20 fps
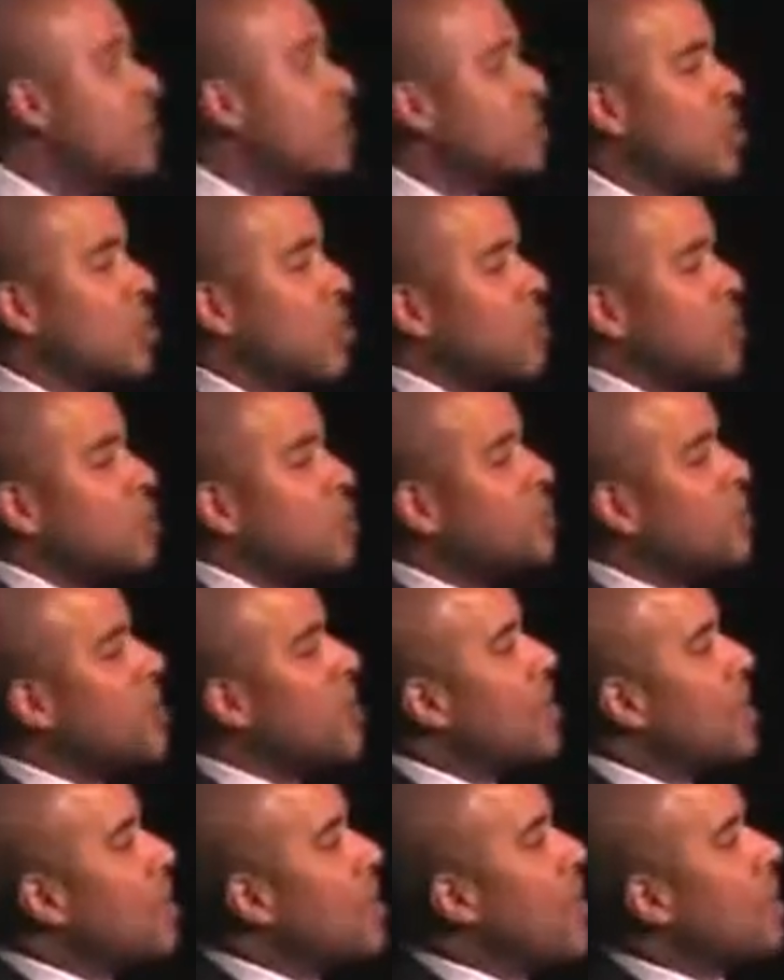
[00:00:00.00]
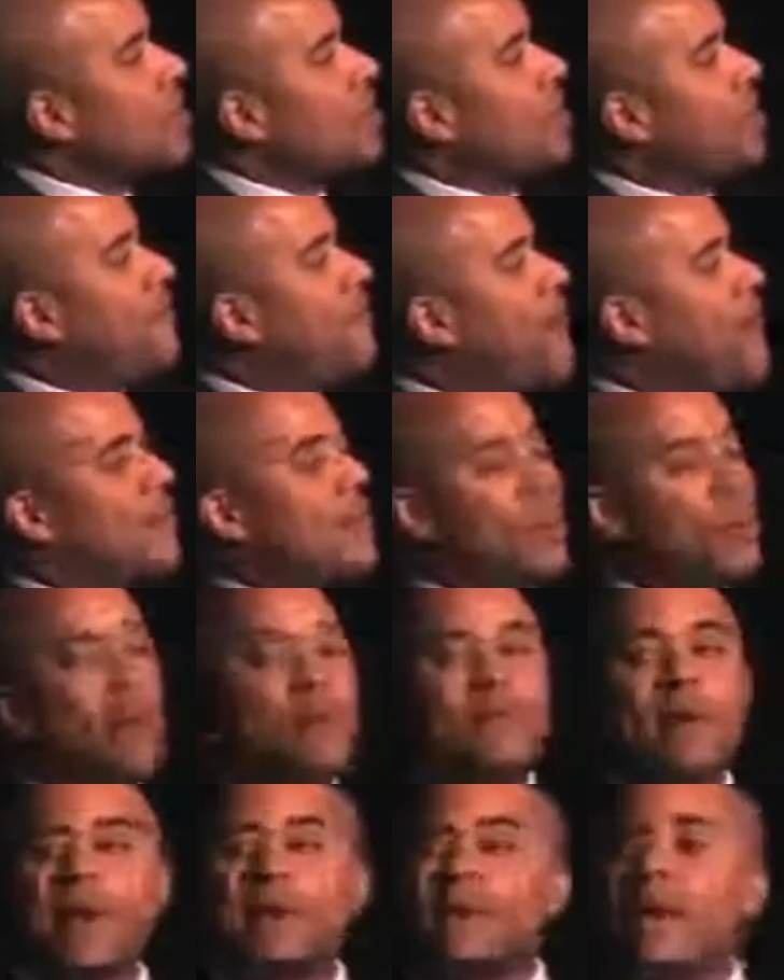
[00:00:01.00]
So when you think about the fact that
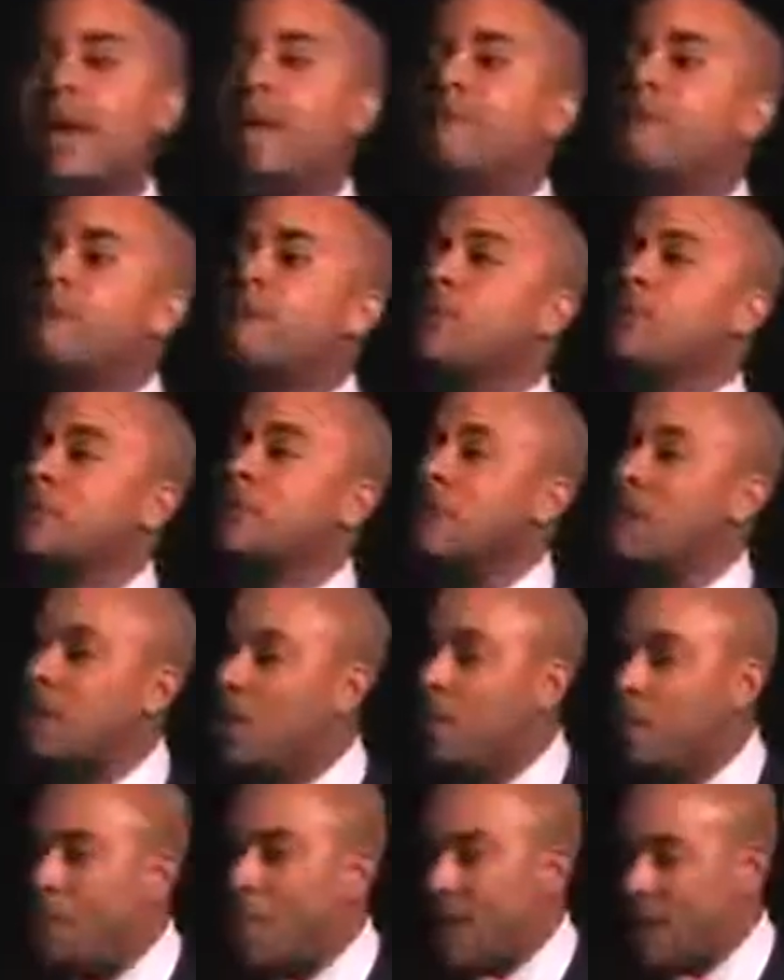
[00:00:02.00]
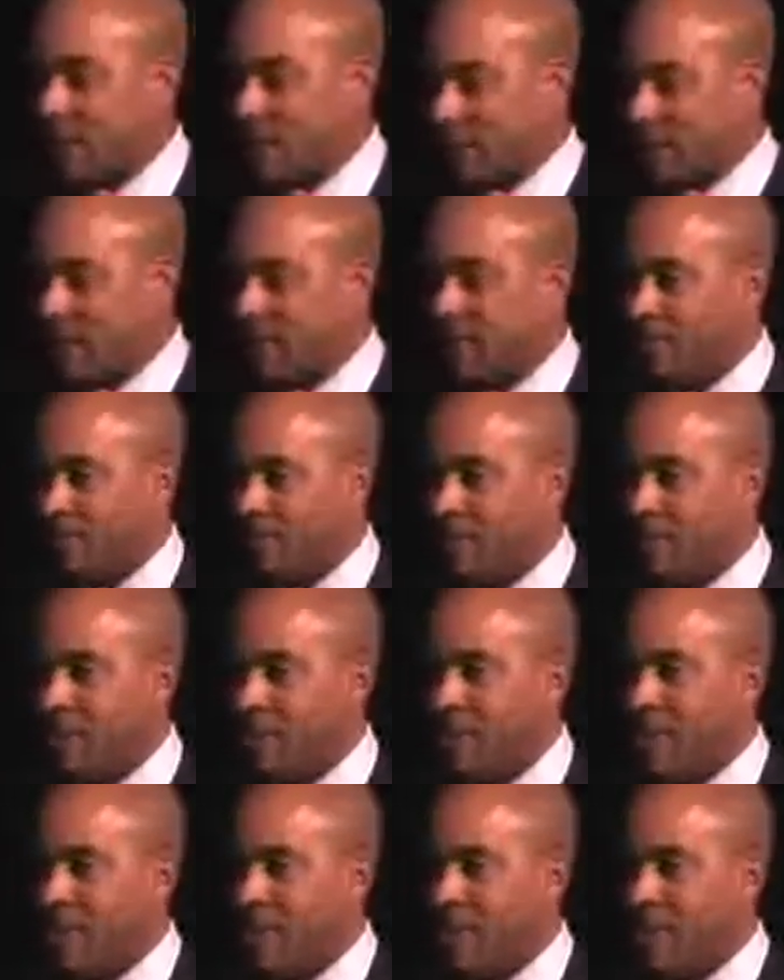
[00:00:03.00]
we've got every single base covered,